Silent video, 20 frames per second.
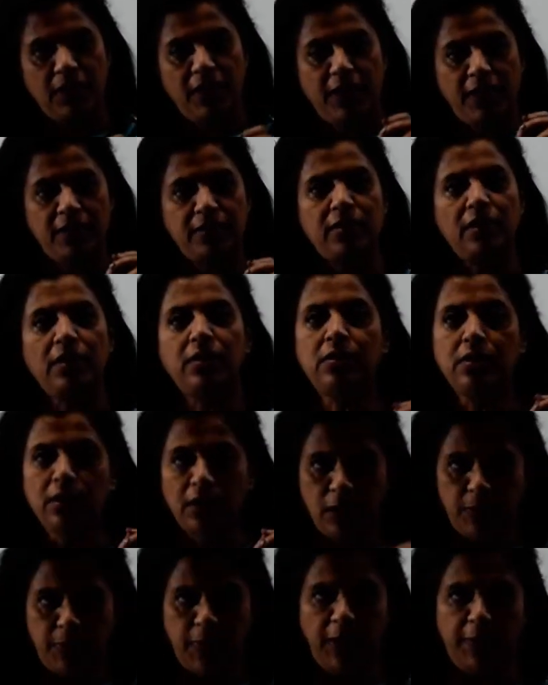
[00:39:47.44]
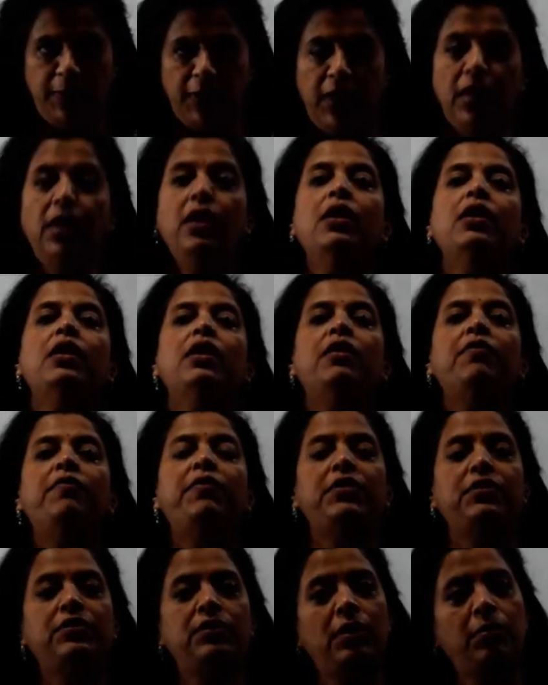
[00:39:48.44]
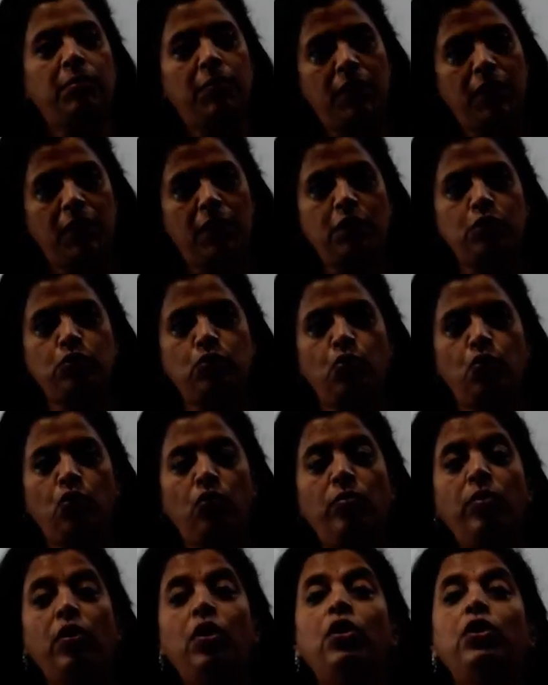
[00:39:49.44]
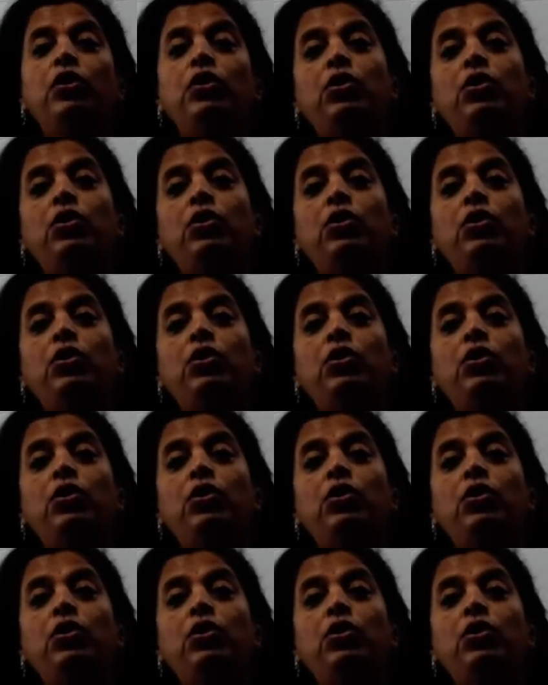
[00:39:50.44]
it is a girl baby, if it is in the mother's womb,